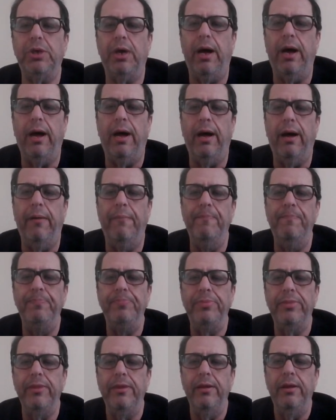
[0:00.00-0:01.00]

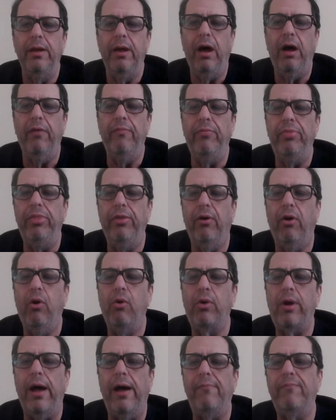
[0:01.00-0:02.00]
of the whole
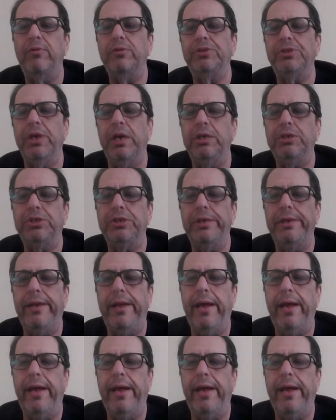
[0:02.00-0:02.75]
conversation,